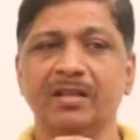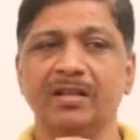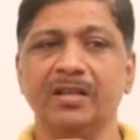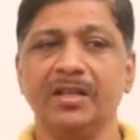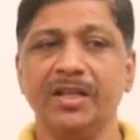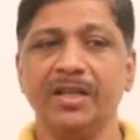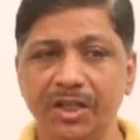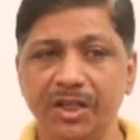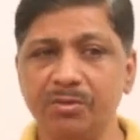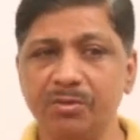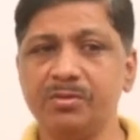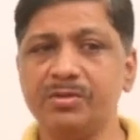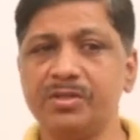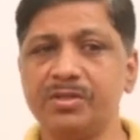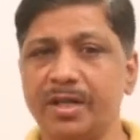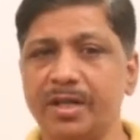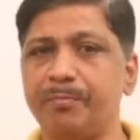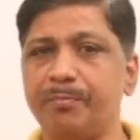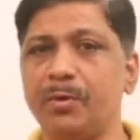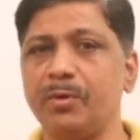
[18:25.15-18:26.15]
News
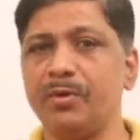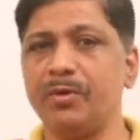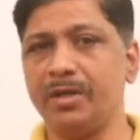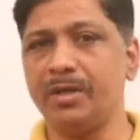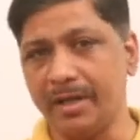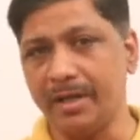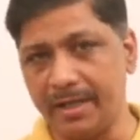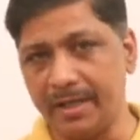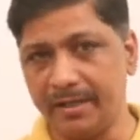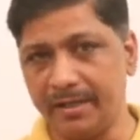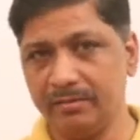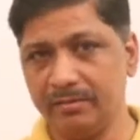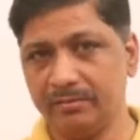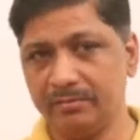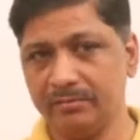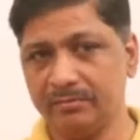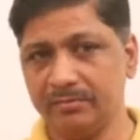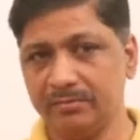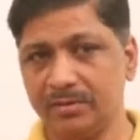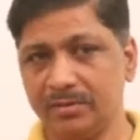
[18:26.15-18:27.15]
report reading
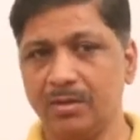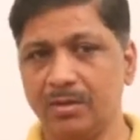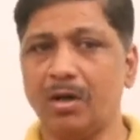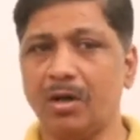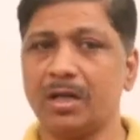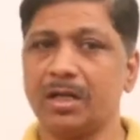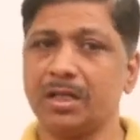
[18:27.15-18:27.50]
or